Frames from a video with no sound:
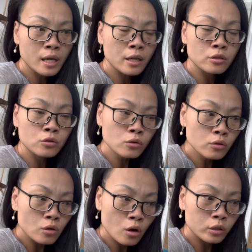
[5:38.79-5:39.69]
and you
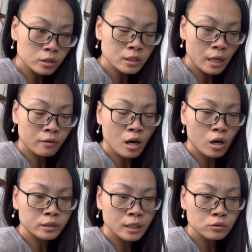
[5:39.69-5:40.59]
know inside your
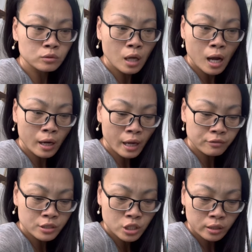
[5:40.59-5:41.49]
heart that you now have
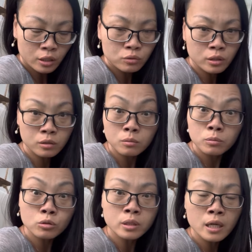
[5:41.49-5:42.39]
agenda to
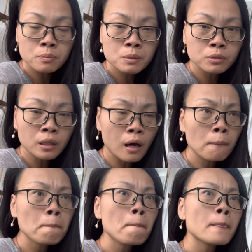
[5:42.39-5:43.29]
to take people down